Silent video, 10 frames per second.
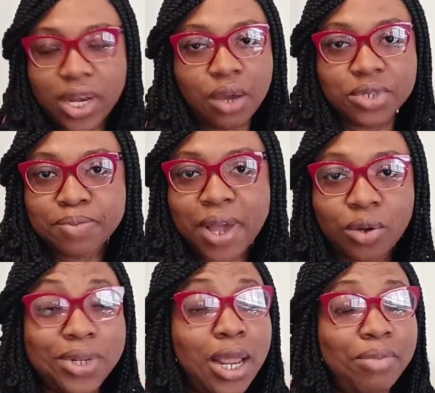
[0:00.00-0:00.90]
when I was
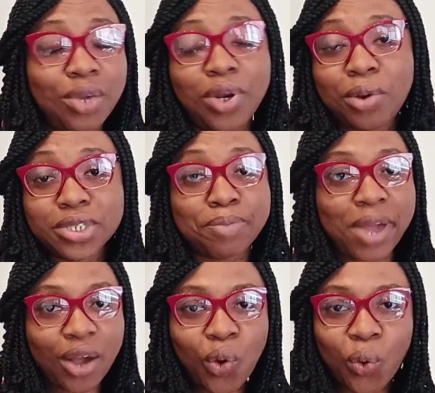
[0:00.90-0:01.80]
back
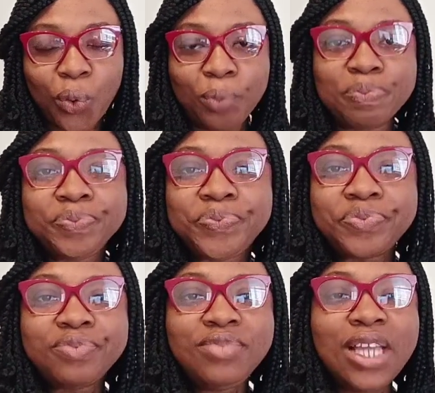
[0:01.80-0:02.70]
home.
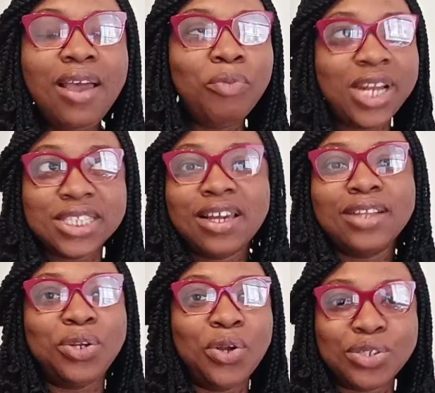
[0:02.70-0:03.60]
And when I
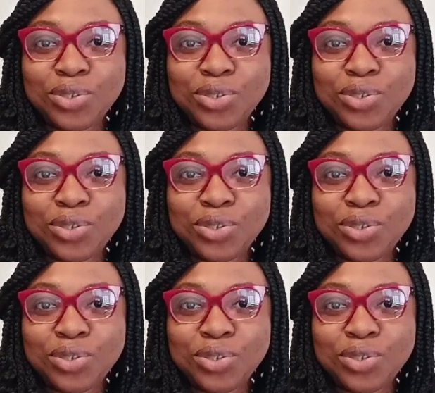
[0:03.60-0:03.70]
still had the